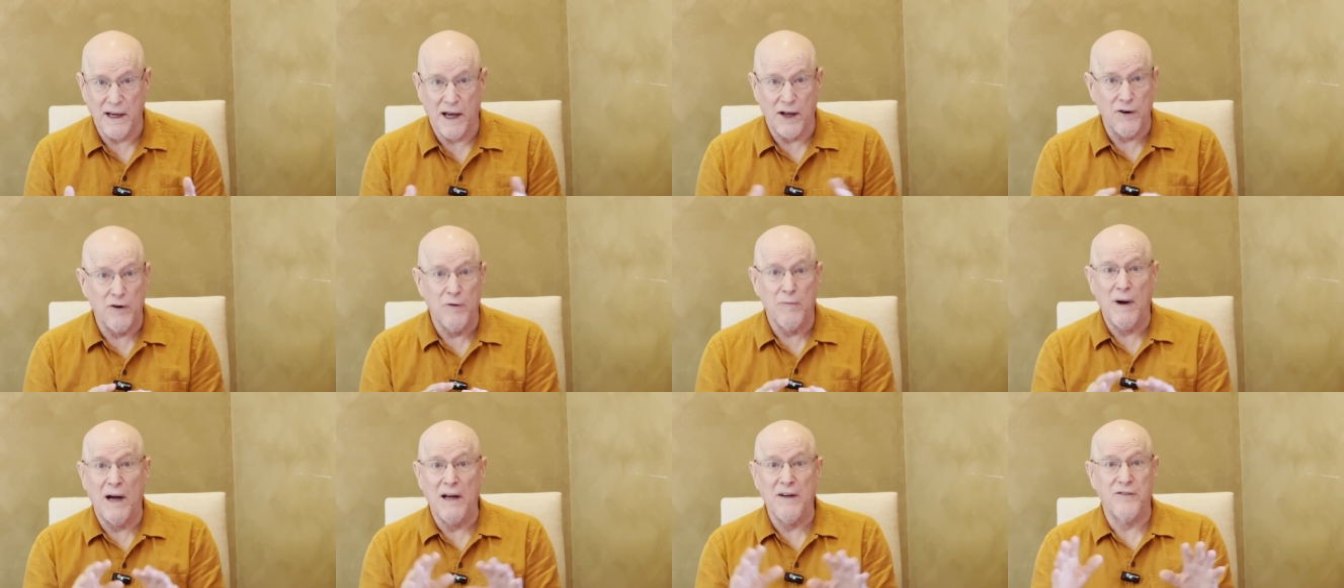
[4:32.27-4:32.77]
I
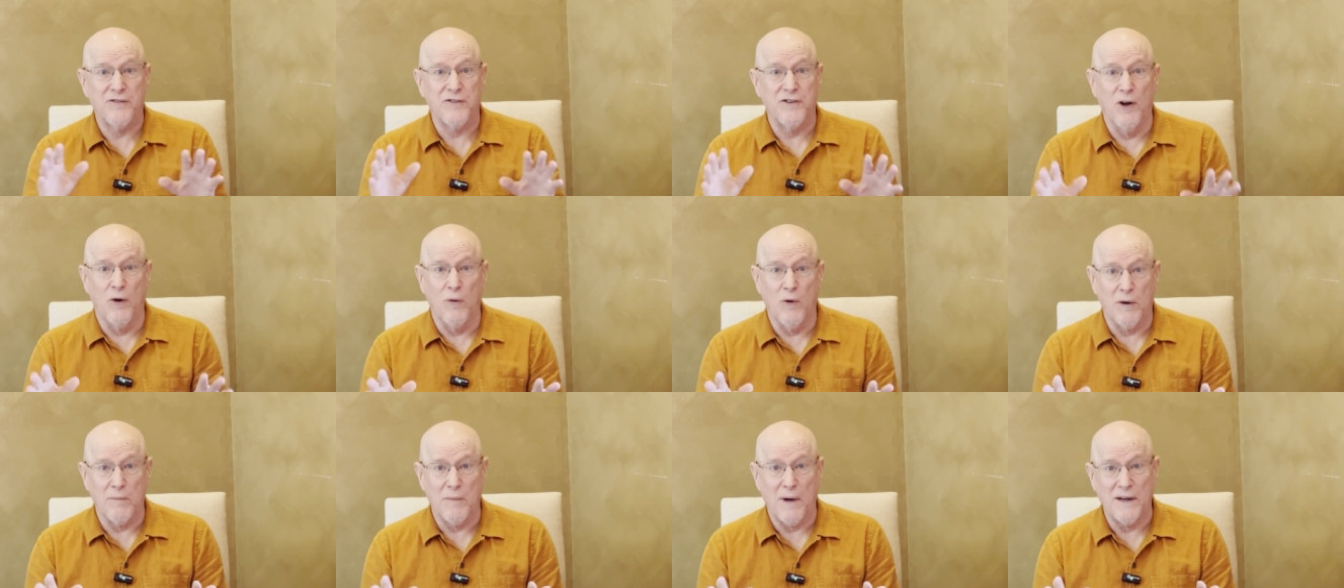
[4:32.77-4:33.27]
don't mind
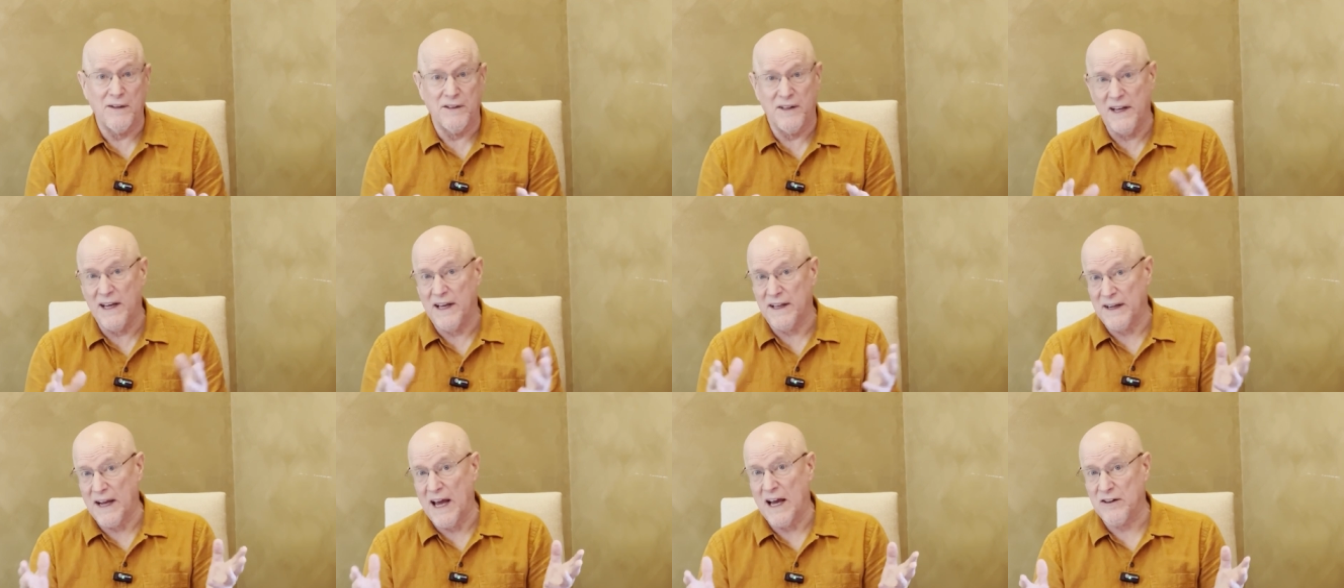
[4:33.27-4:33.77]
snow on my
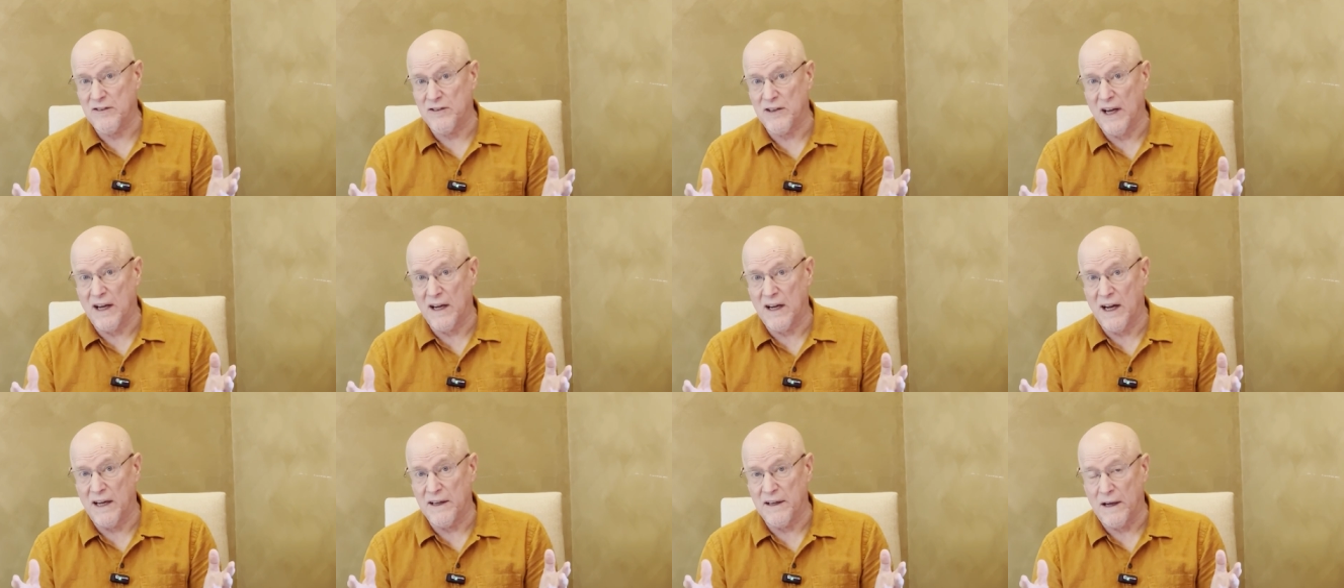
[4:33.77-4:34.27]
tent. Actually, I
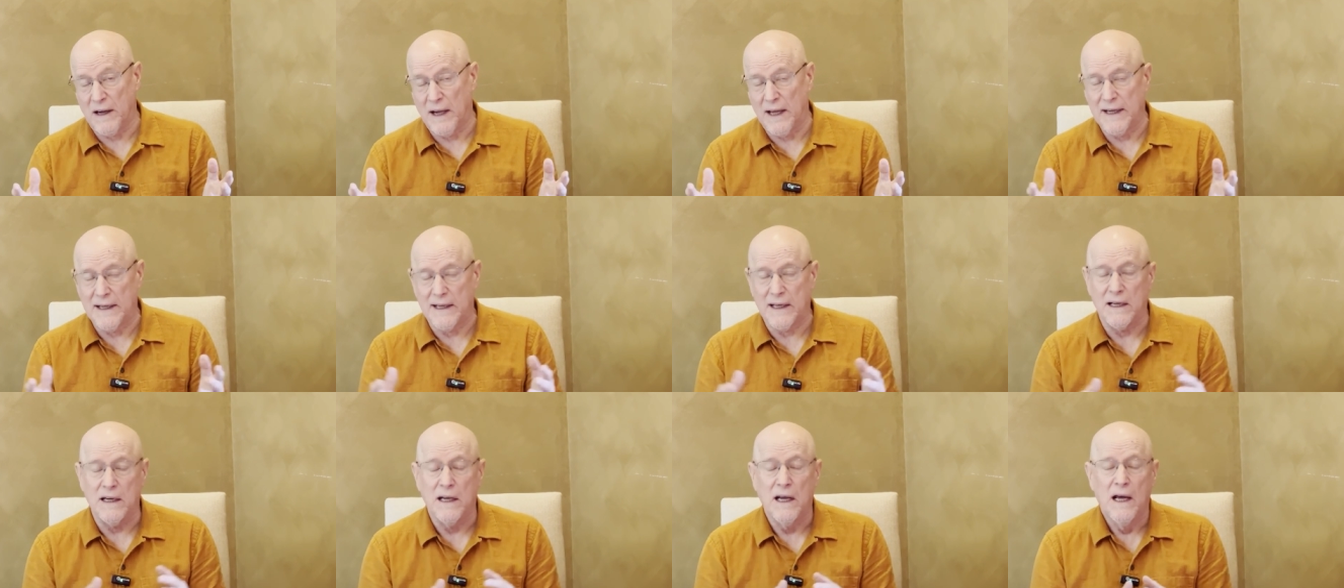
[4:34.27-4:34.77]
kind of
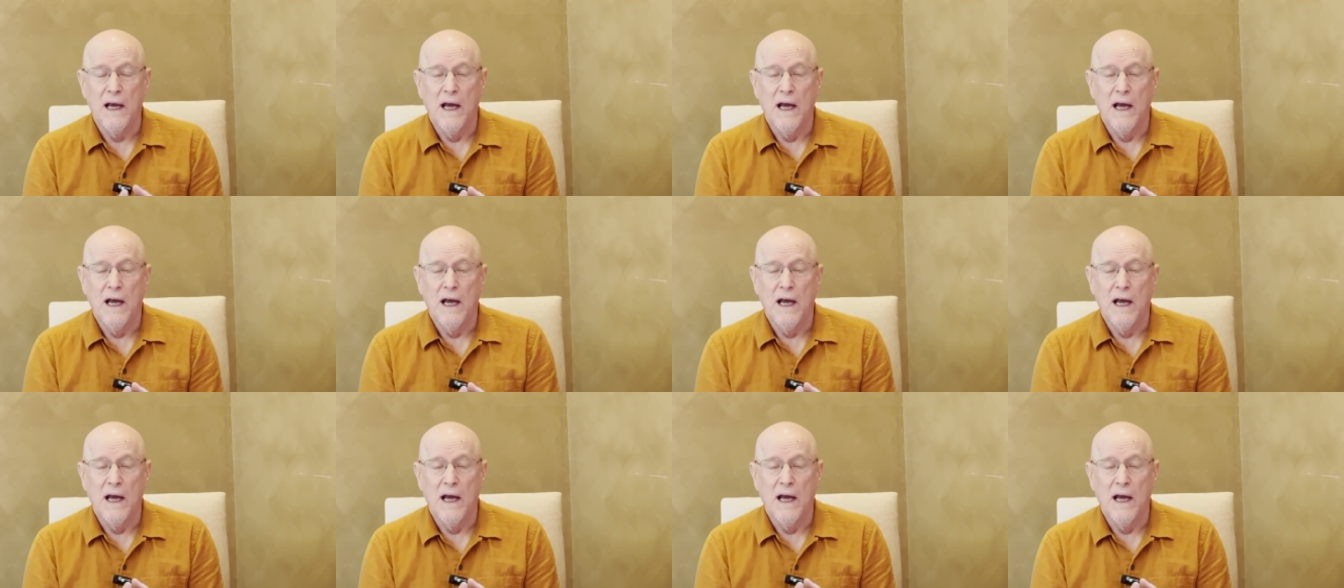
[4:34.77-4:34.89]
like it.